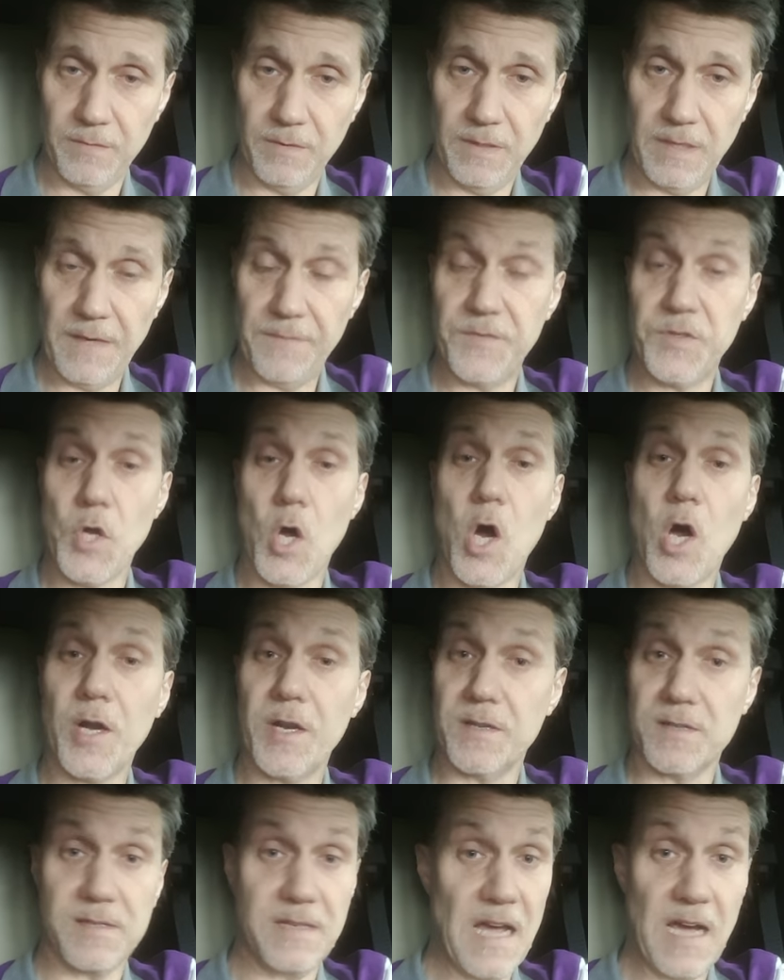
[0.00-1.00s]
They've taught
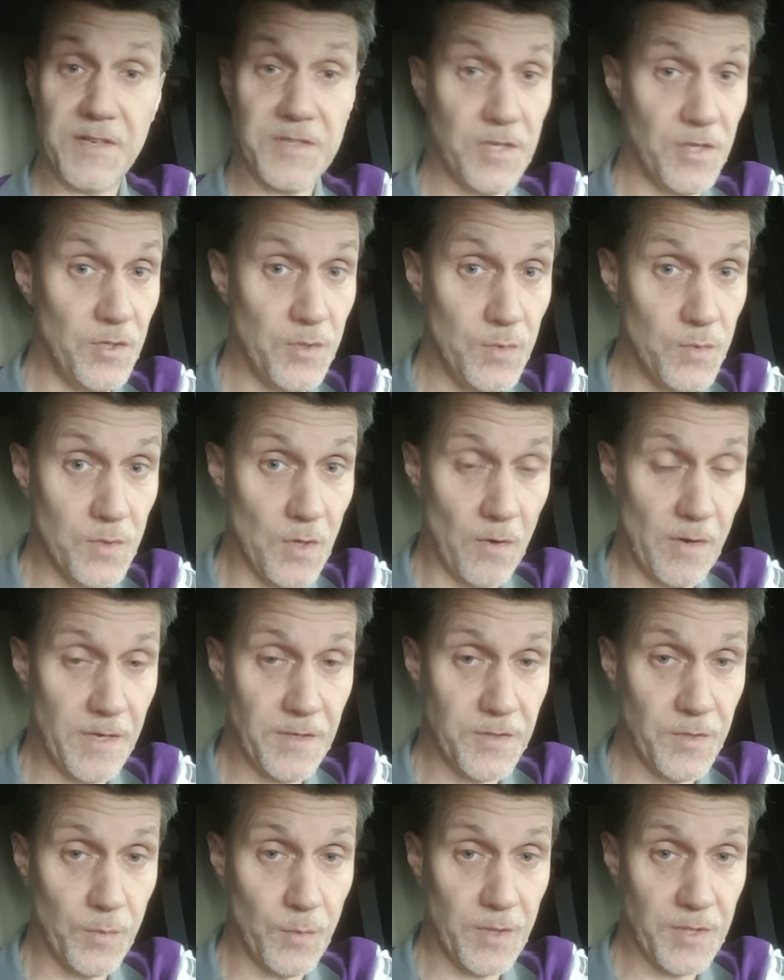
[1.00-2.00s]
us not to use our
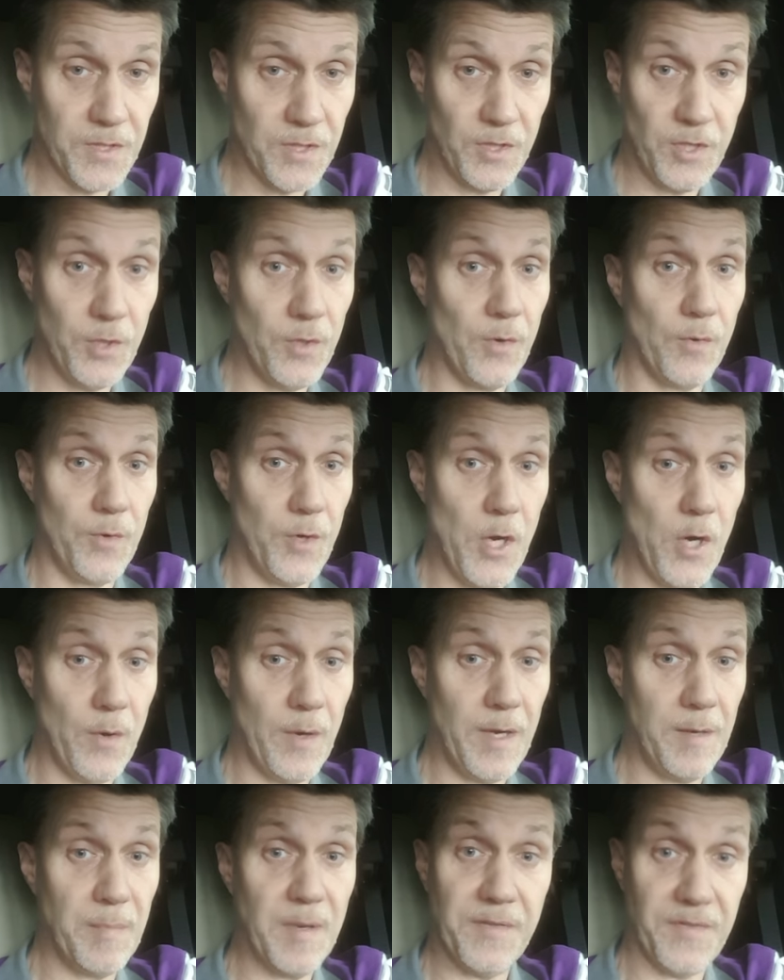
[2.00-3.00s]
intuition. You don't know
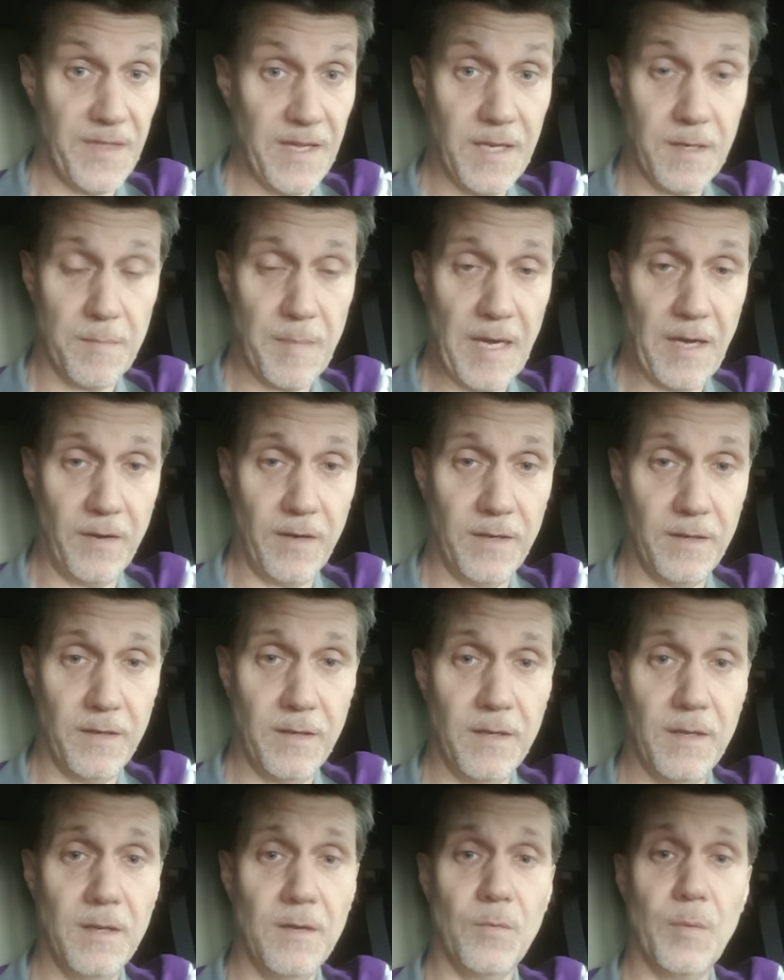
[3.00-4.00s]
it, but think about it.
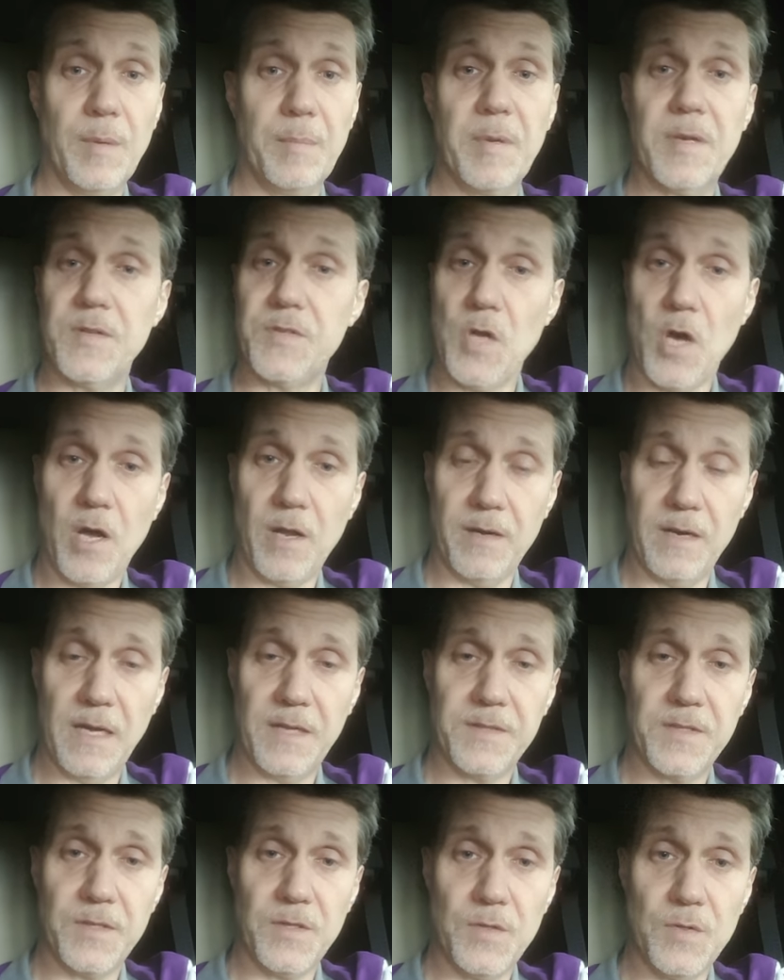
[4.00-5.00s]
We've been taught
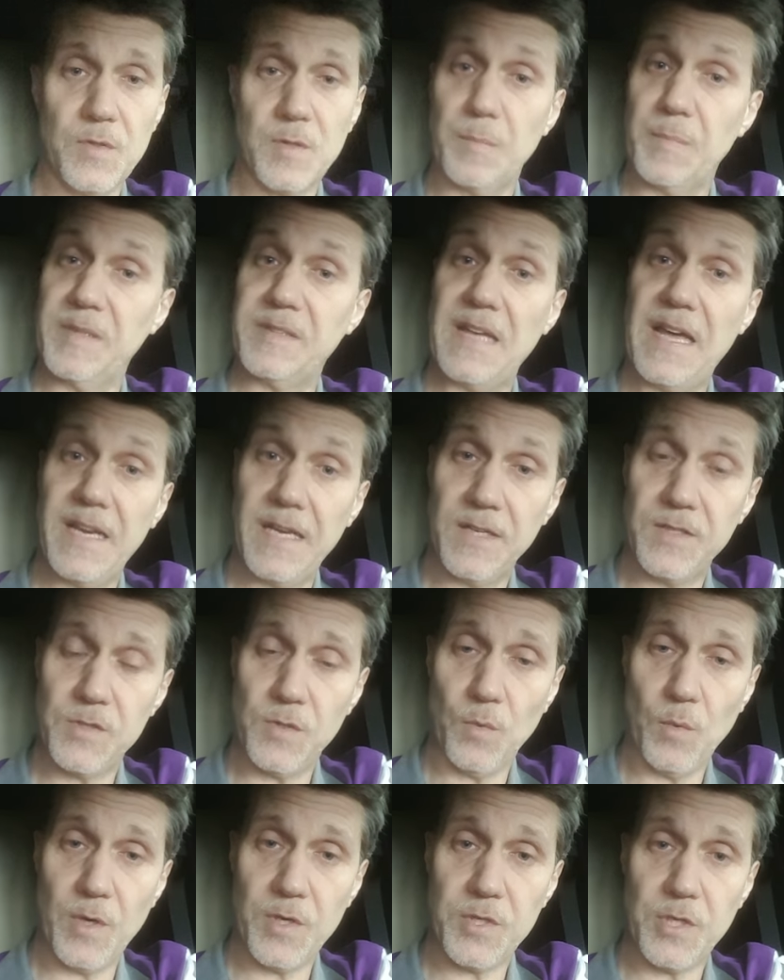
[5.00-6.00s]
not to use it, but that
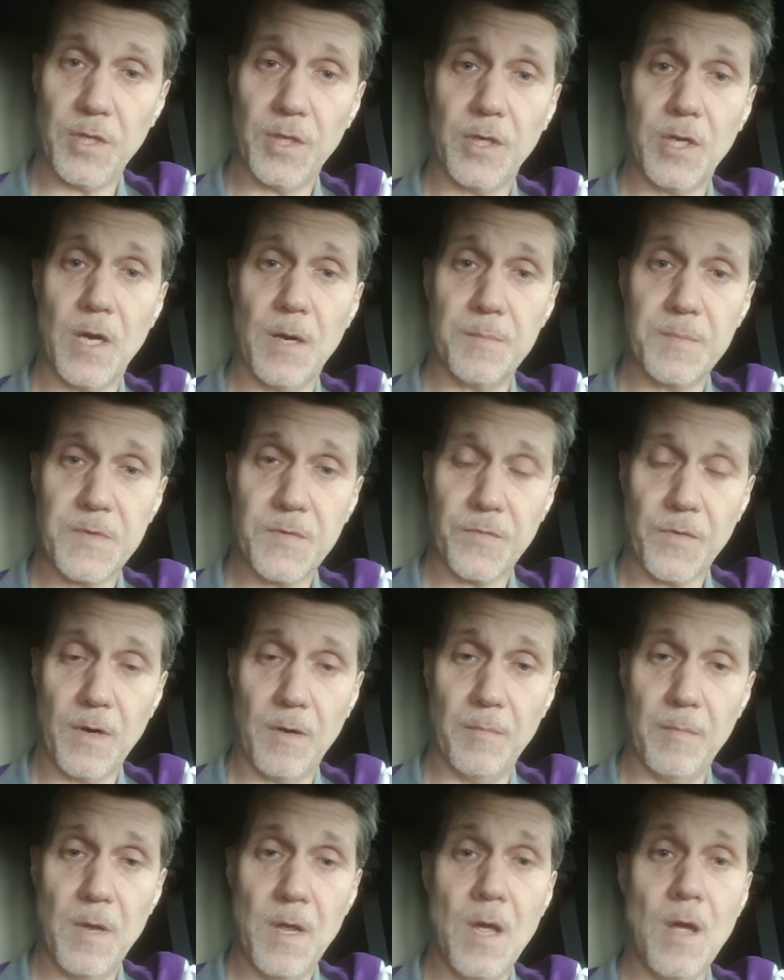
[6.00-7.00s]
intuition comes
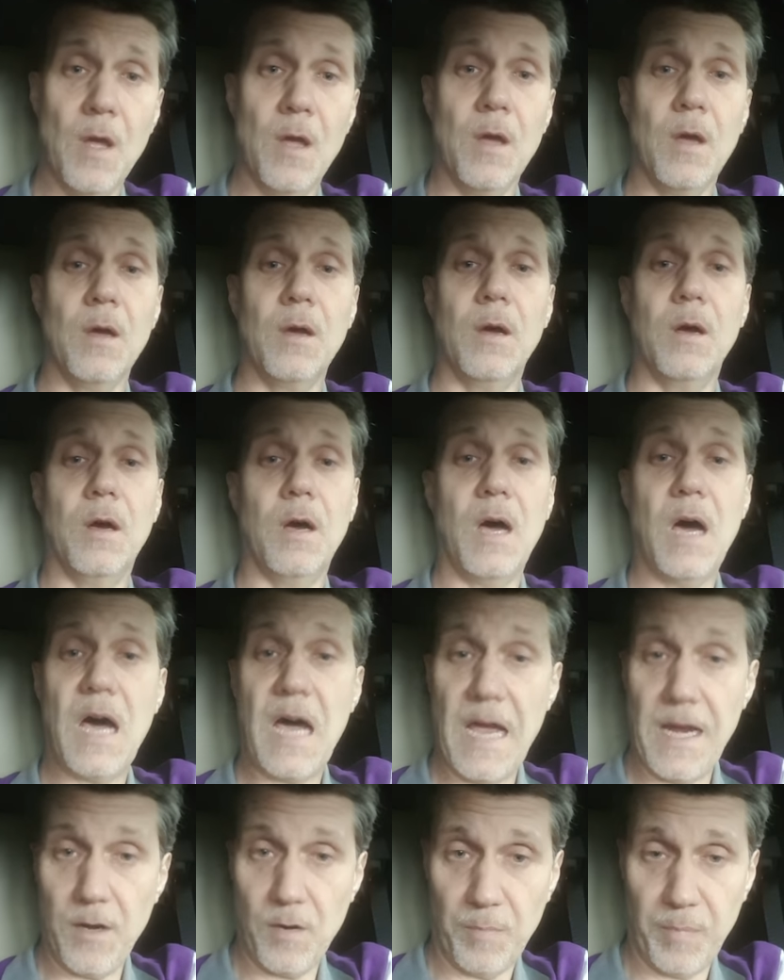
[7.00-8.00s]
from a
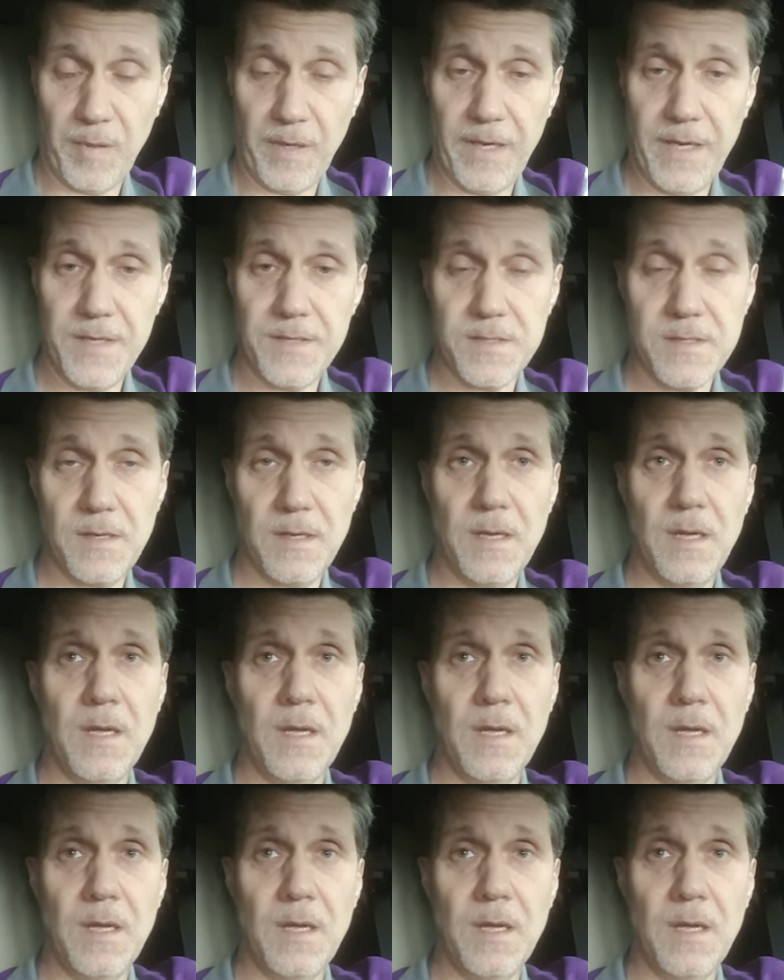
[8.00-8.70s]
higher place.